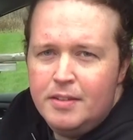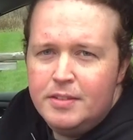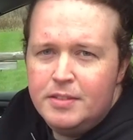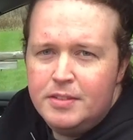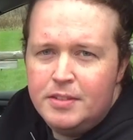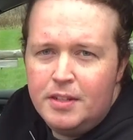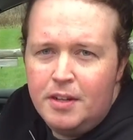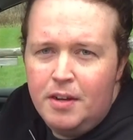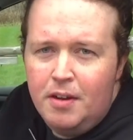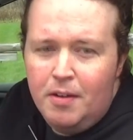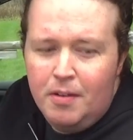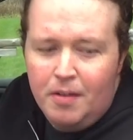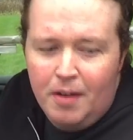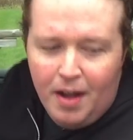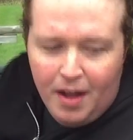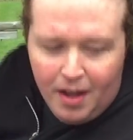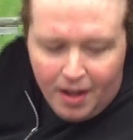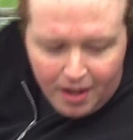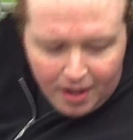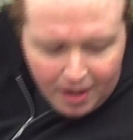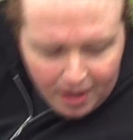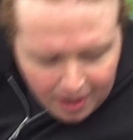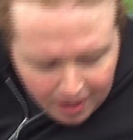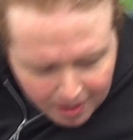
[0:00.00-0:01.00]
So
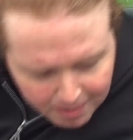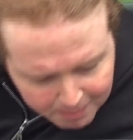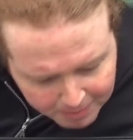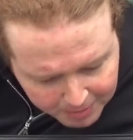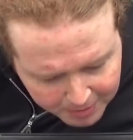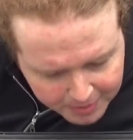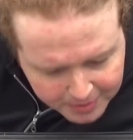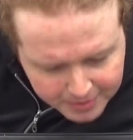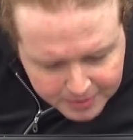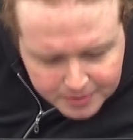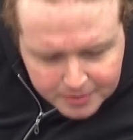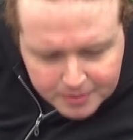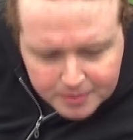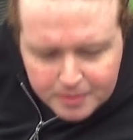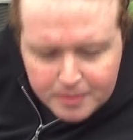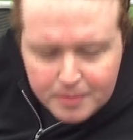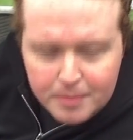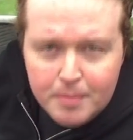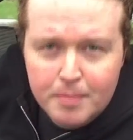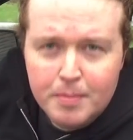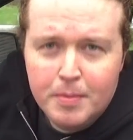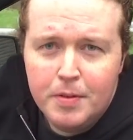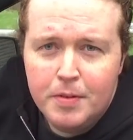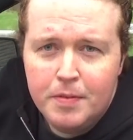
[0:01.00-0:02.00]
I'm going
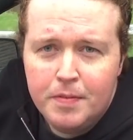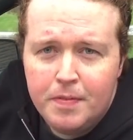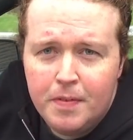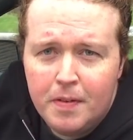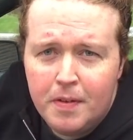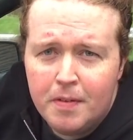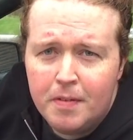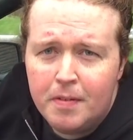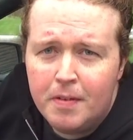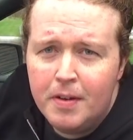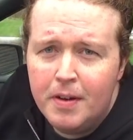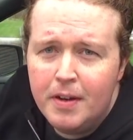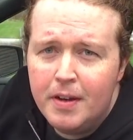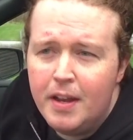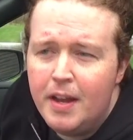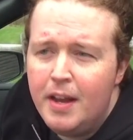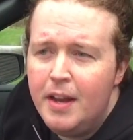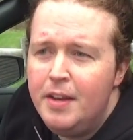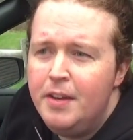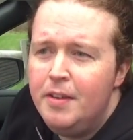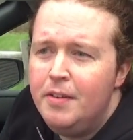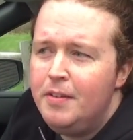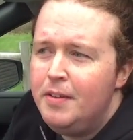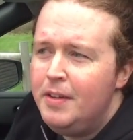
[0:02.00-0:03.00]
to move forward,
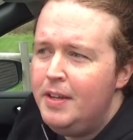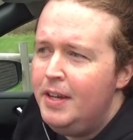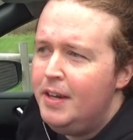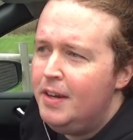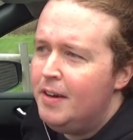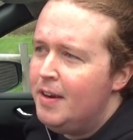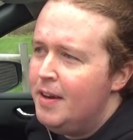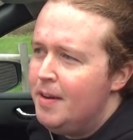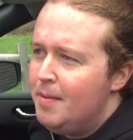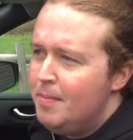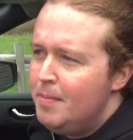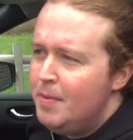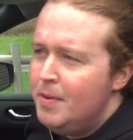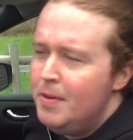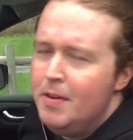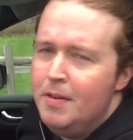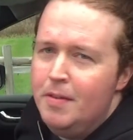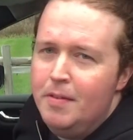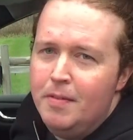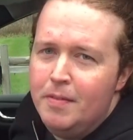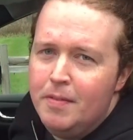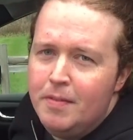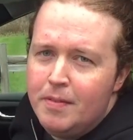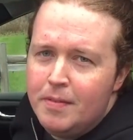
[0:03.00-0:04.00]
and you'll hear it
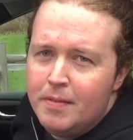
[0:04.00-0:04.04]
move.